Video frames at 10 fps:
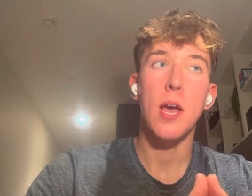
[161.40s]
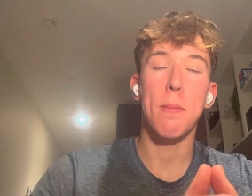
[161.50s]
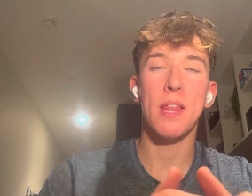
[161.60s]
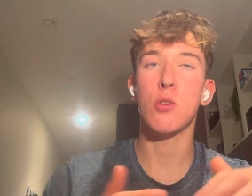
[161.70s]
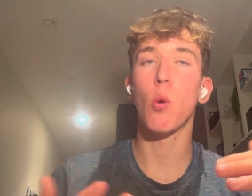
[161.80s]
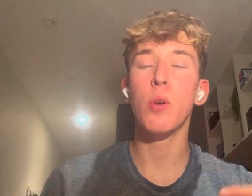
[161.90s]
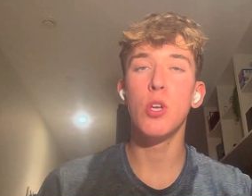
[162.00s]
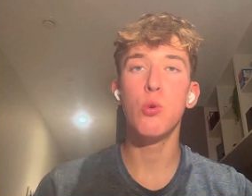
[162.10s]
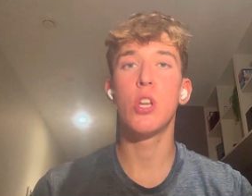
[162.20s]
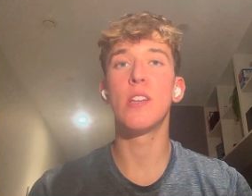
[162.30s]
But that's what we
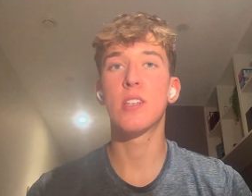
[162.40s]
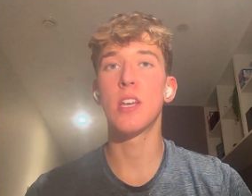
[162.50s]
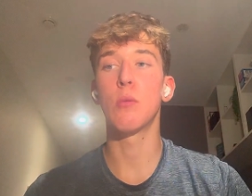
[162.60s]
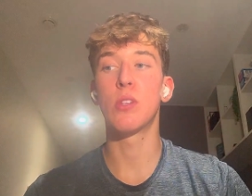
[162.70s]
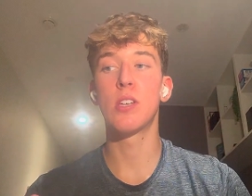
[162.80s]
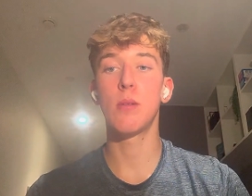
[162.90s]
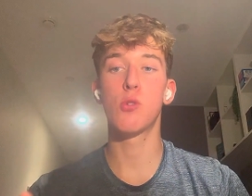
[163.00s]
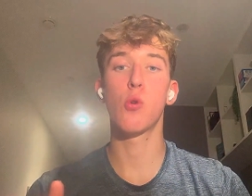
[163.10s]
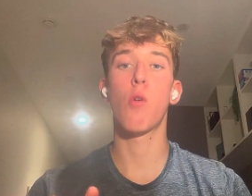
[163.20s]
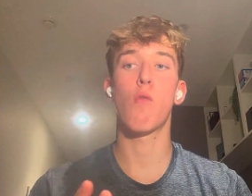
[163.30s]
usually see with
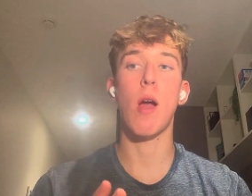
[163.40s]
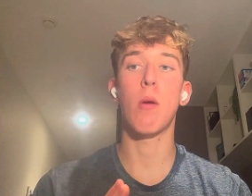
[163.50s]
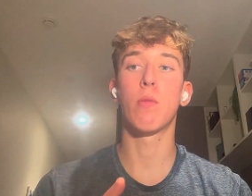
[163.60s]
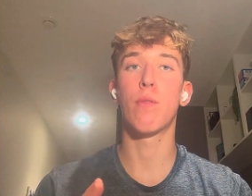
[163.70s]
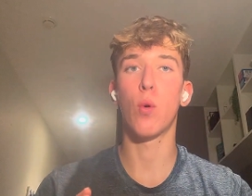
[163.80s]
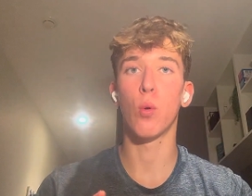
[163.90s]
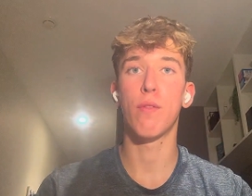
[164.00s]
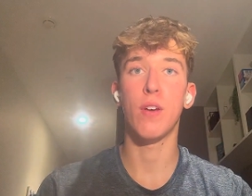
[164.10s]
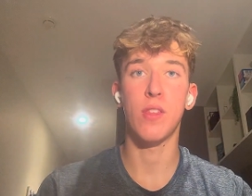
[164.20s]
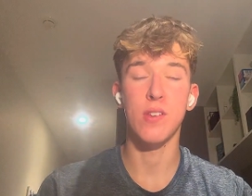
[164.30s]
teams who are around fourth,
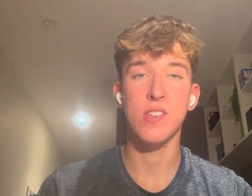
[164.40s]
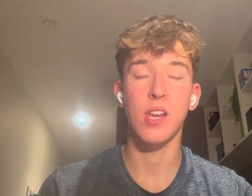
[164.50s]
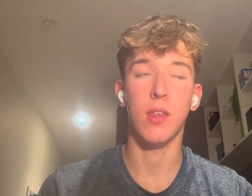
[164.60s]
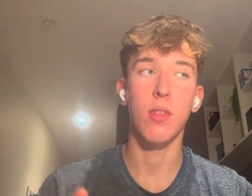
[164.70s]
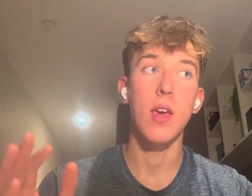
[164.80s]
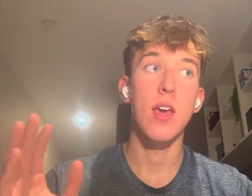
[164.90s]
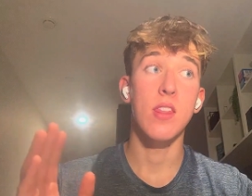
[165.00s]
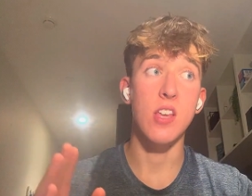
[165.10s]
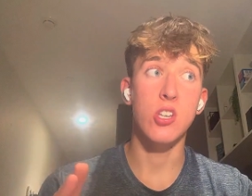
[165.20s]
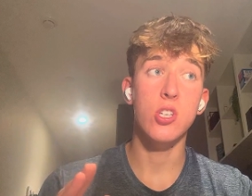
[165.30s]
fifth, and sixth.
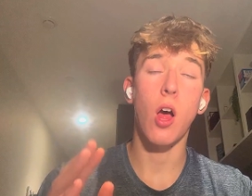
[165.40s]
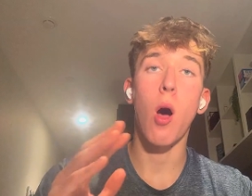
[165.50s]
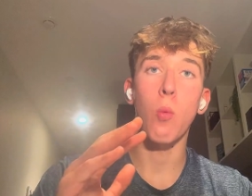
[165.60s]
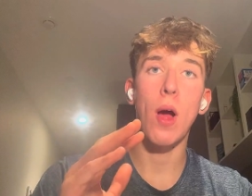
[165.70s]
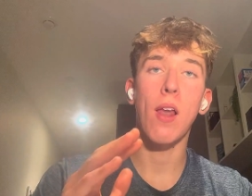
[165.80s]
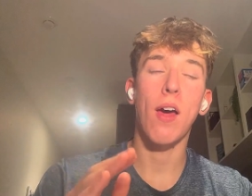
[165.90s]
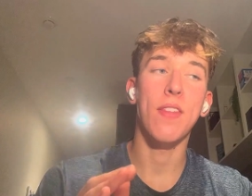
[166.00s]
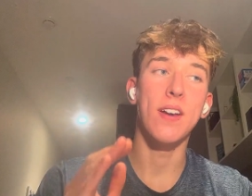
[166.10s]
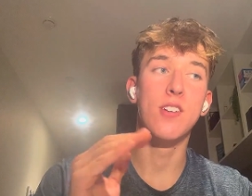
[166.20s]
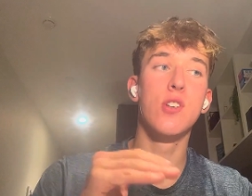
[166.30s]
They start well
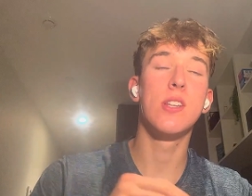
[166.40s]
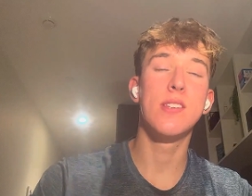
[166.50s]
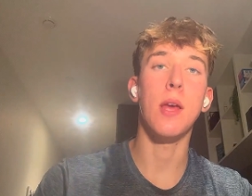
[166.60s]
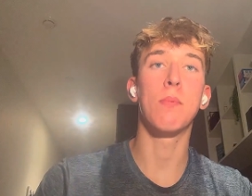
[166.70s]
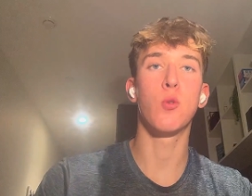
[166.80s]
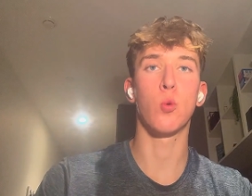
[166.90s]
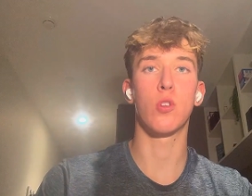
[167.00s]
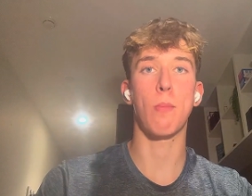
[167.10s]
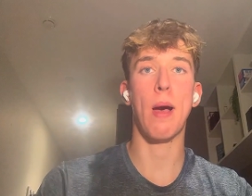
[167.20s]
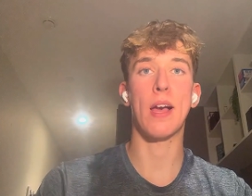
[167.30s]
and they dip
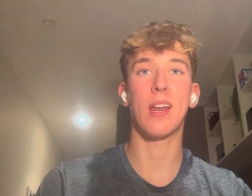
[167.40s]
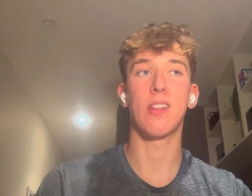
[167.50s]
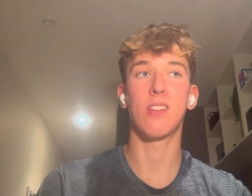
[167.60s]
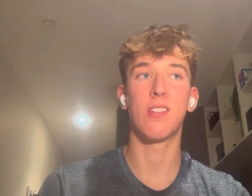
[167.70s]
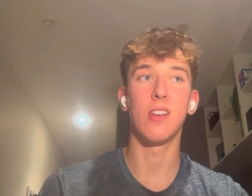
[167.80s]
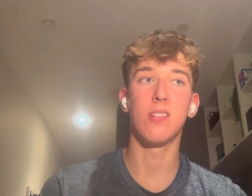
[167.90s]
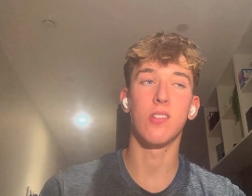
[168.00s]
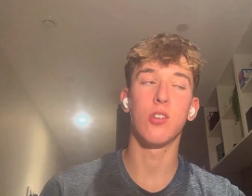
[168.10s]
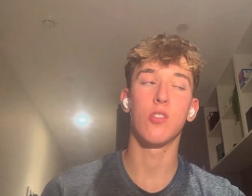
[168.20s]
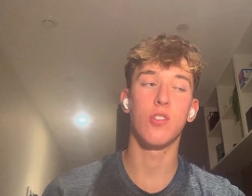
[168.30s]
towards the back end of the
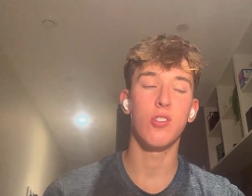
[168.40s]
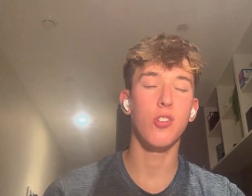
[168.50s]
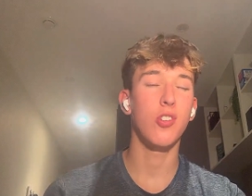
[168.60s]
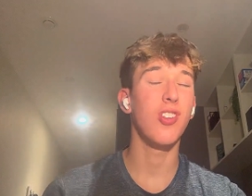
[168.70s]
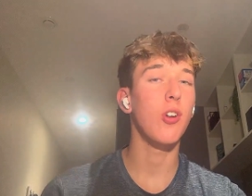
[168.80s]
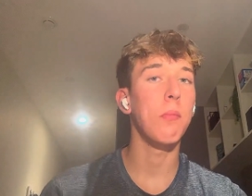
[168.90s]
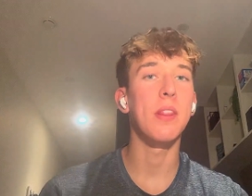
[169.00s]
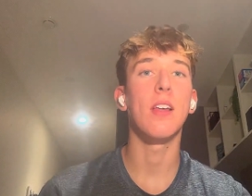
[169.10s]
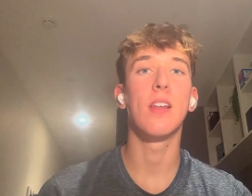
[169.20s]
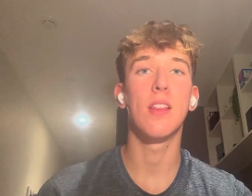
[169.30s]
season because you, you, know I
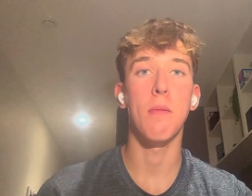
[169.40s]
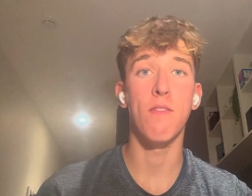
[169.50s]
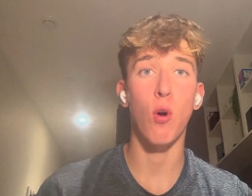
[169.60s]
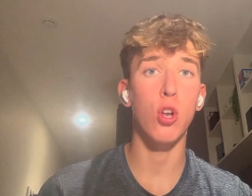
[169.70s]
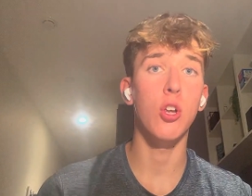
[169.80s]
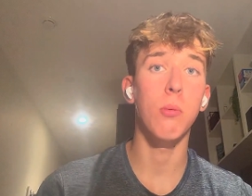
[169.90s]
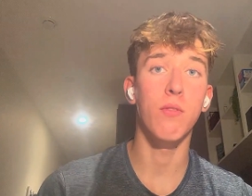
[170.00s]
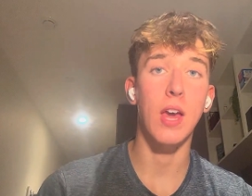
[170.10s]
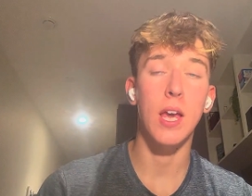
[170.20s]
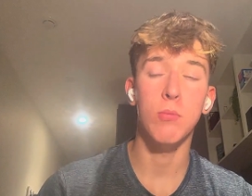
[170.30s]
mean. The, the, volume
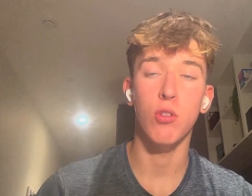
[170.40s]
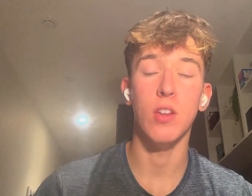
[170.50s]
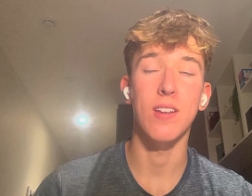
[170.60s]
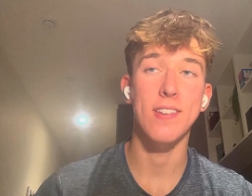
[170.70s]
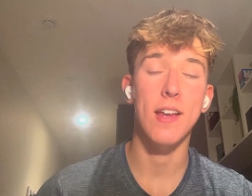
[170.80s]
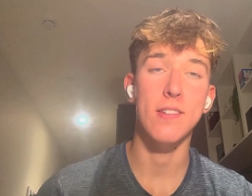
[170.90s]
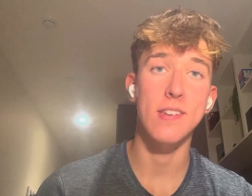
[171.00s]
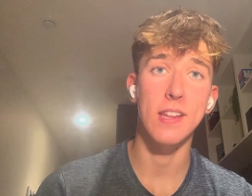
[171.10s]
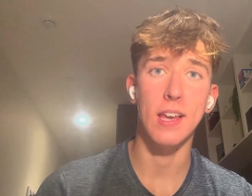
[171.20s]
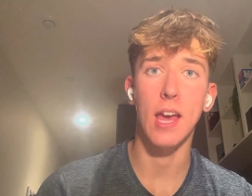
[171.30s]
of games and the
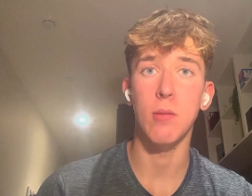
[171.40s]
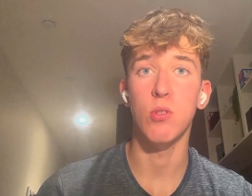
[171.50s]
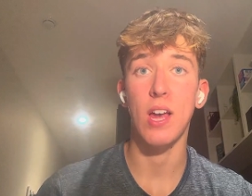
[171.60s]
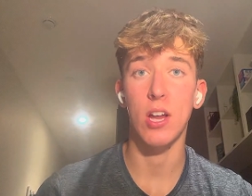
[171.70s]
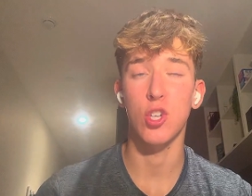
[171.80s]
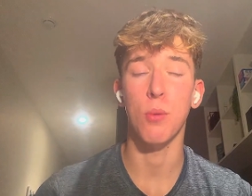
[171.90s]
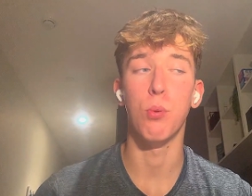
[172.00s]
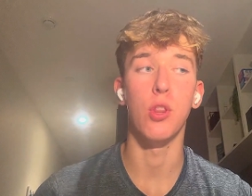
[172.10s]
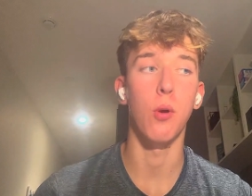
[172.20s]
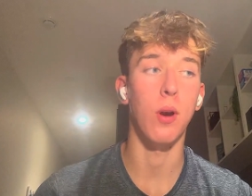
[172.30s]
intensity of the games catch up
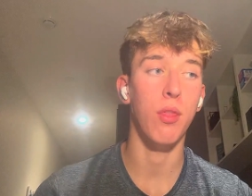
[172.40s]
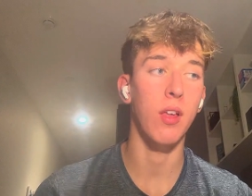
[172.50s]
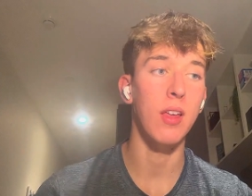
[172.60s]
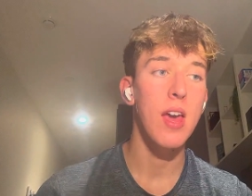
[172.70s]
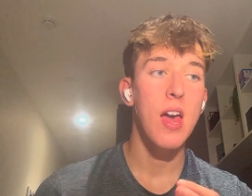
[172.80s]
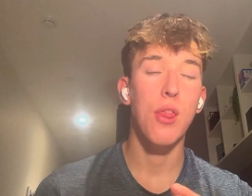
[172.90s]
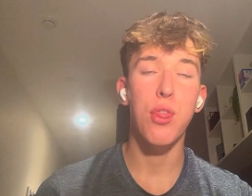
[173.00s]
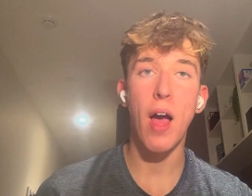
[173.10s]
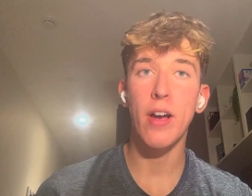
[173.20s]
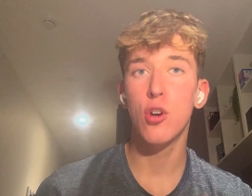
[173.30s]
with you, and I think
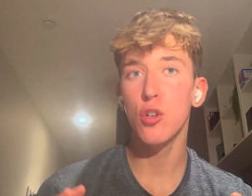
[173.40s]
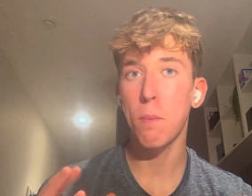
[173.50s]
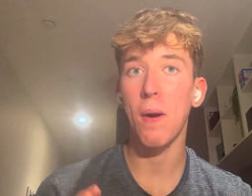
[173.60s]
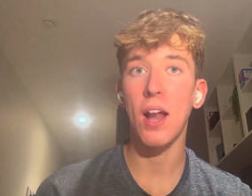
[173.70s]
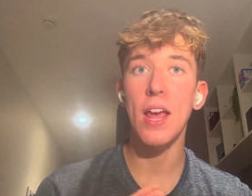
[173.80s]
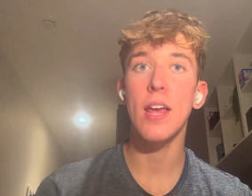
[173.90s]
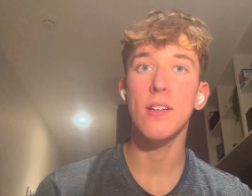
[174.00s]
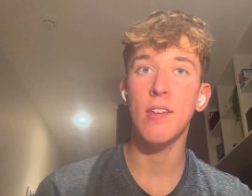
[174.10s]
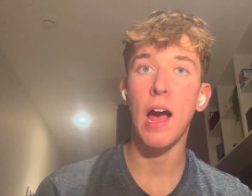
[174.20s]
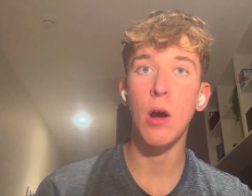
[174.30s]
that could play
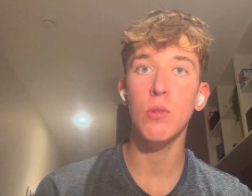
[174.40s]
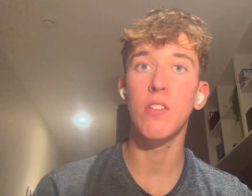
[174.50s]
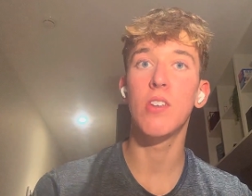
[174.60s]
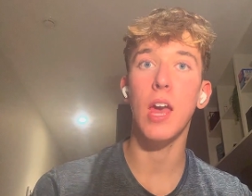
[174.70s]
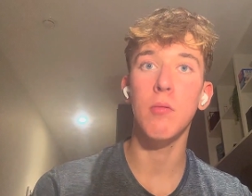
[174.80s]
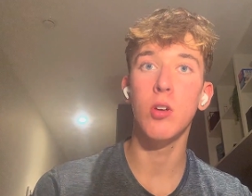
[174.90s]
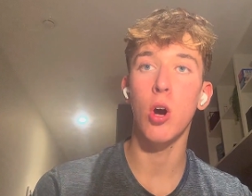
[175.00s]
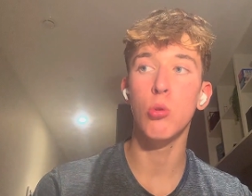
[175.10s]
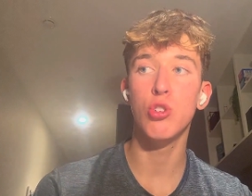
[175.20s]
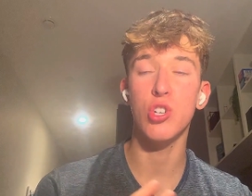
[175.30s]
into how this game
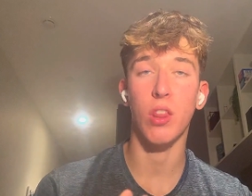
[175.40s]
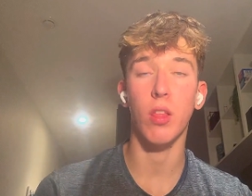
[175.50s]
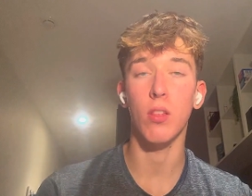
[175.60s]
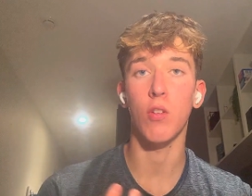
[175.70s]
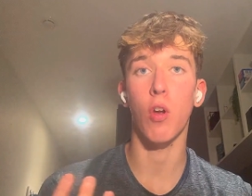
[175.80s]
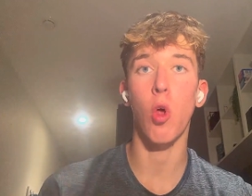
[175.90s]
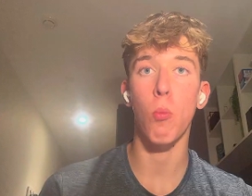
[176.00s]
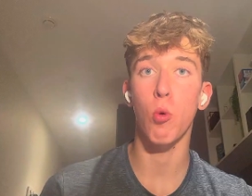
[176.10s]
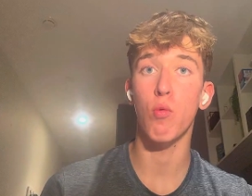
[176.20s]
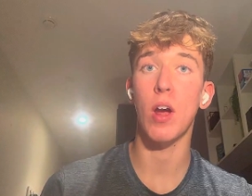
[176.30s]
goes because I think there's a lot
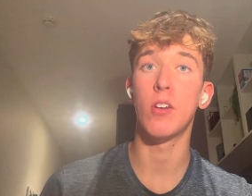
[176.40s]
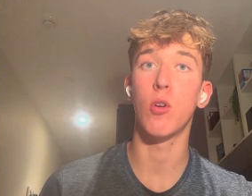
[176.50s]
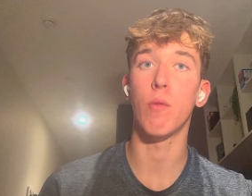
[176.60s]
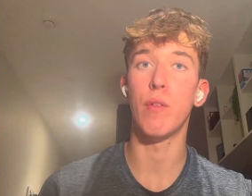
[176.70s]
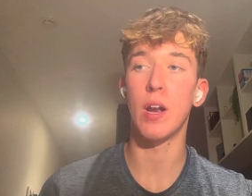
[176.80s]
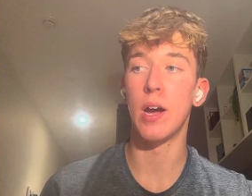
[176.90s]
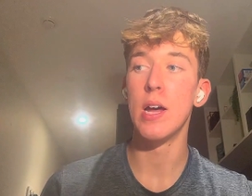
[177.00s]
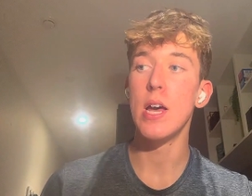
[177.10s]
more riding on Villa.